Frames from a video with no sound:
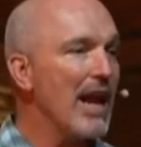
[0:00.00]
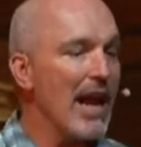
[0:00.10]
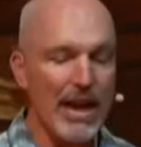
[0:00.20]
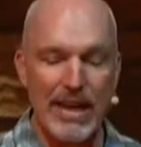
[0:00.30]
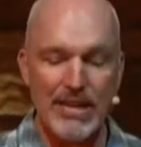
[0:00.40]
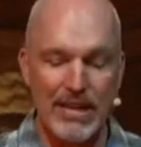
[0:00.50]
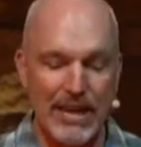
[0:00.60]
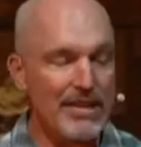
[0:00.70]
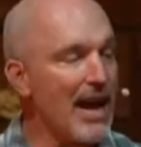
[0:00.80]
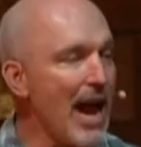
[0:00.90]
And he's going
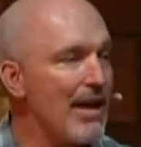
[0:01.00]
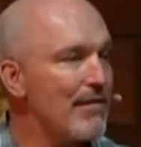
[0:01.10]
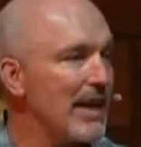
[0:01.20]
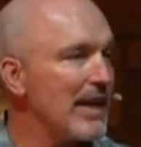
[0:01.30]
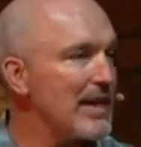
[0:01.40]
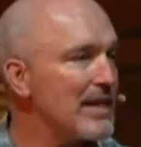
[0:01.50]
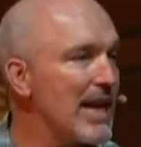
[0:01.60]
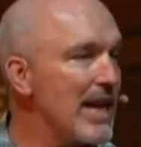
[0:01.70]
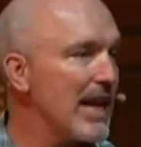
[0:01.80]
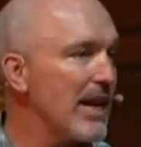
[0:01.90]
to dive in and
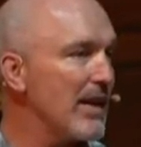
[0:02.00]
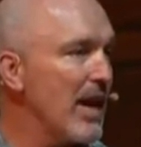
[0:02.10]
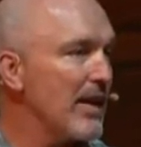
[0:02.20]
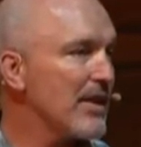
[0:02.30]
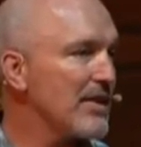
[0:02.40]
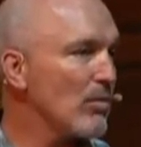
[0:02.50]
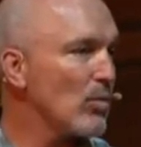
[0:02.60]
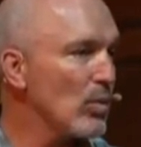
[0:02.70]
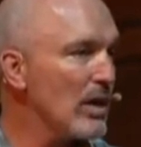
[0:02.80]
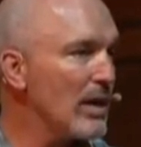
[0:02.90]
dig in to
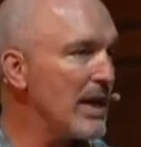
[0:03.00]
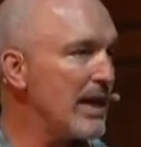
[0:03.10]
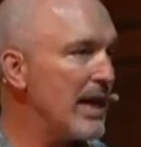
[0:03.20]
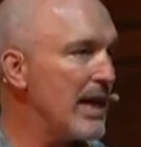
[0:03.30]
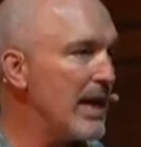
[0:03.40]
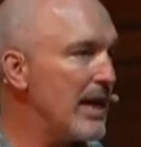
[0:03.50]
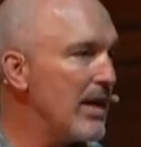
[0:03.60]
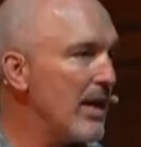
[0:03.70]
some really key